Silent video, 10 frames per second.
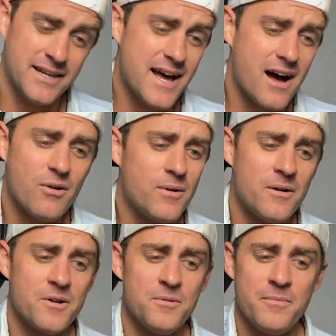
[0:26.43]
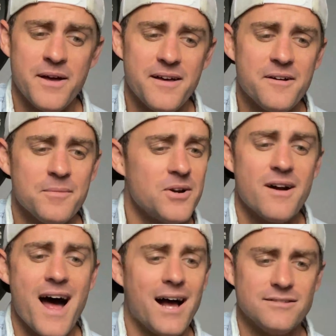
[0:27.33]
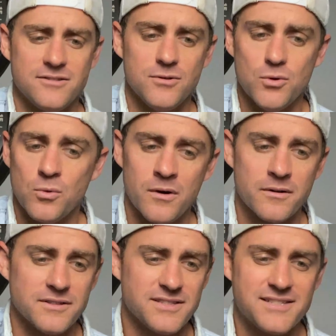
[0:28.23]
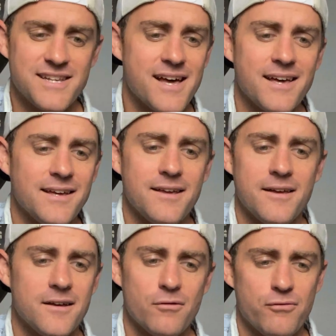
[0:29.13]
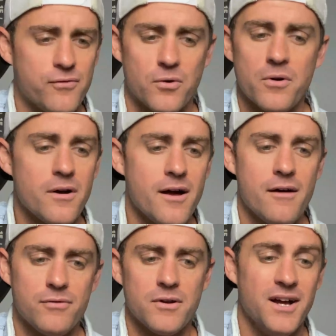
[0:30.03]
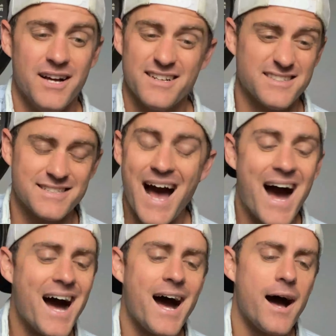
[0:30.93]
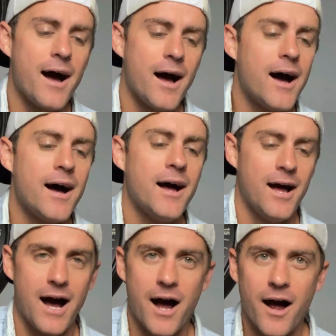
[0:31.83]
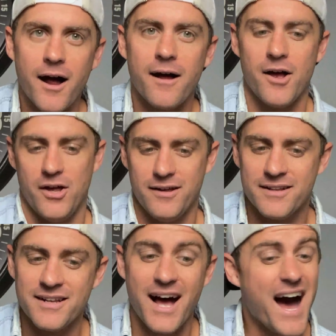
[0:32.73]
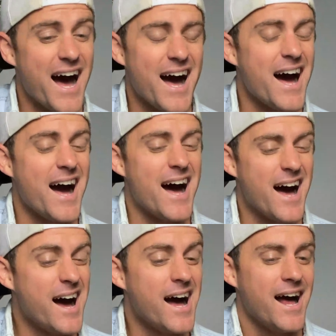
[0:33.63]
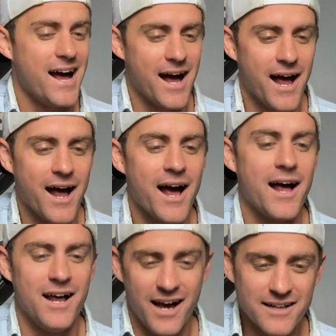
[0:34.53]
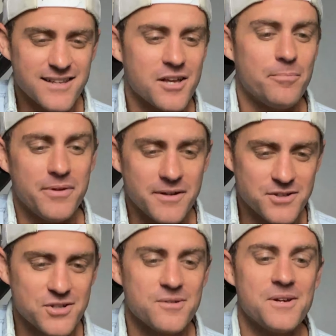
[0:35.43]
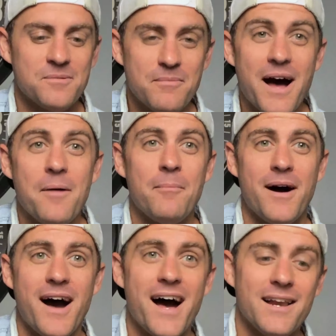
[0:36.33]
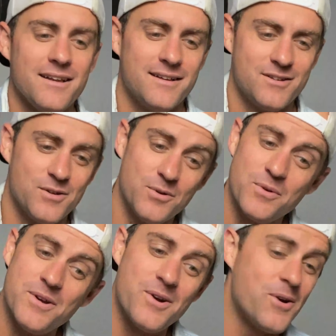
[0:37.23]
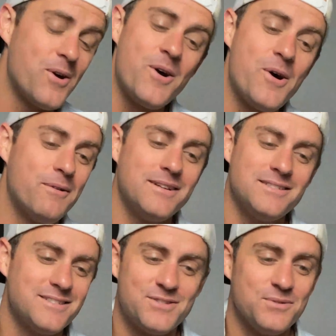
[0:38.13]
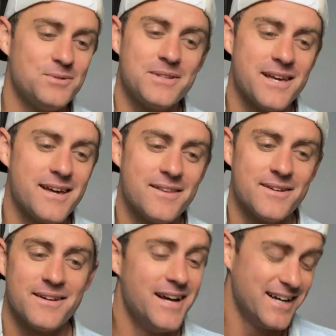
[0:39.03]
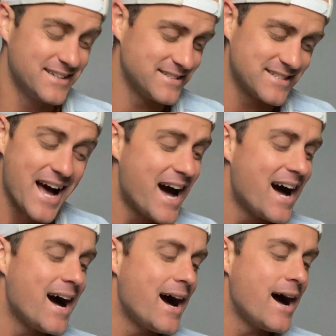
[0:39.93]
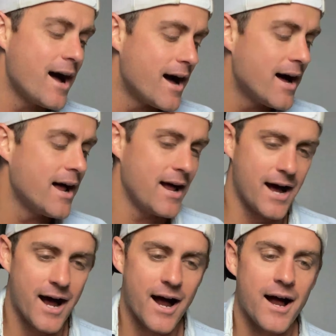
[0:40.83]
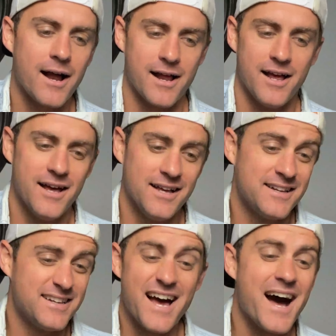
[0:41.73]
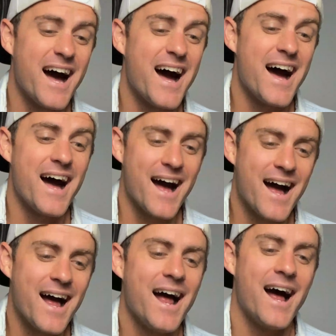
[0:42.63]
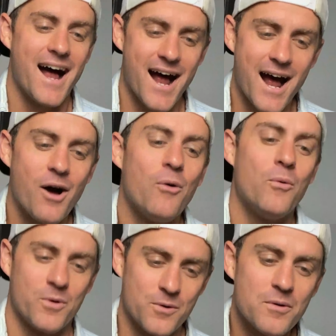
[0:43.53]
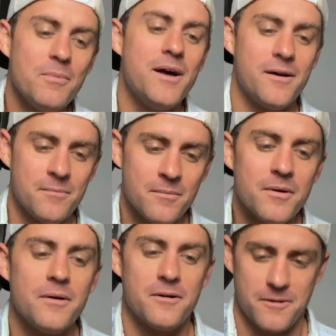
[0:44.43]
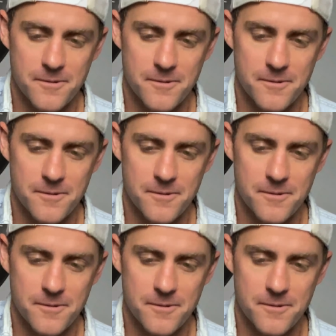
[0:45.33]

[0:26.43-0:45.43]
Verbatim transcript: I wanna memorize, you wanna stay here forever. Cause I, I, and I, I, I take a picture in my mind, but we're always together. Cause I, I, and I, I wanna remember.